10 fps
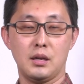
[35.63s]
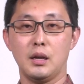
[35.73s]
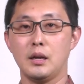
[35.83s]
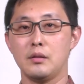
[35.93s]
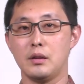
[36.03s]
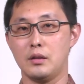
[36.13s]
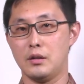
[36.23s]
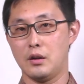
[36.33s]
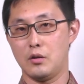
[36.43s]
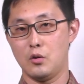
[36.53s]
and then
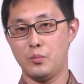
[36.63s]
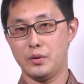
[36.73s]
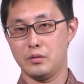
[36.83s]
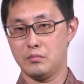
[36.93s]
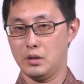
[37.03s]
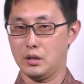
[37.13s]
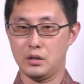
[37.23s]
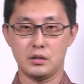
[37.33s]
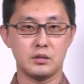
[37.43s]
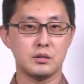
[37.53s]
they're open, and
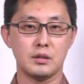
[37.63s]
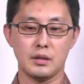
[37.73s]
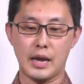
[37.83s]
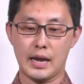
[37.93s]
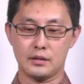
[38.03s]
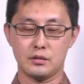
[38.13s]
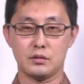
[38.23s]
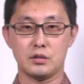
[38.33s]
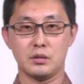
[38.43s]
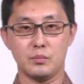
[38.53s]
it's that
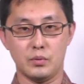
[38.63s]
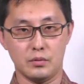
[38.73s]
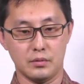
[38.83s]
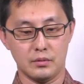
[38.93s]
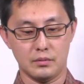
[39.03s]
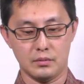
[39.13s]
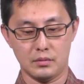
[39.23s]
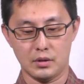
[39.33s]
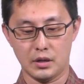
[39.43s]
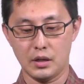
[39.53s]
simple.
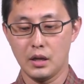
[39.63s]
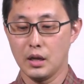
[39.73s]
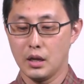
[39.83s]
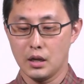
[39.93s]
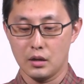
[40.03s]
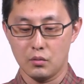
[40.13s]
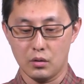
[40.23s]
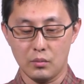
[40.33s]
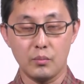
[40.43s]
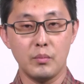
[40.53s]
Okay,
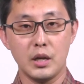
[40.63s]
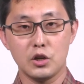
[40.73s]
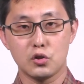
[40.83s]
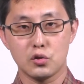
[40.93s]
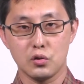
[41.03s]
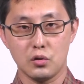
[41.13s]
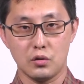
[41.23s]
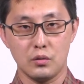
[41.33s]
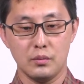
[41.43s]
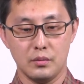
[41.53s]
well, make
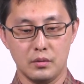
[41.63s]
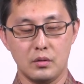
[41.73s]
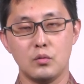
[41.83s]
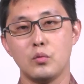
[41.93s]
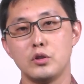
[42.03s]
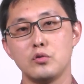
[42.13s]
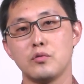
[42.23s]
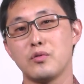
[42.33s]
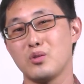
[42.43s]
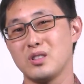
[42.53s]
sure when you
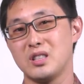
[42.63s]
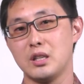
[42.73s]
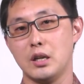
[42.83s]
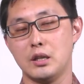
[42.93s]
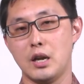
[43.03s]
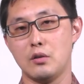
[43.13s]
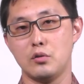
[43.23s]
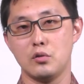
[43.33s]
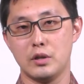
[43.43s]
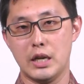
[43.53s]
first set down
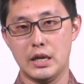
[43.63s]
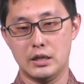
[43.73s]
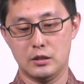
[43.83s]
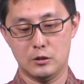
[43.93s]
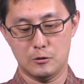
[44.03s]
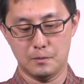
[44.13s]
your case,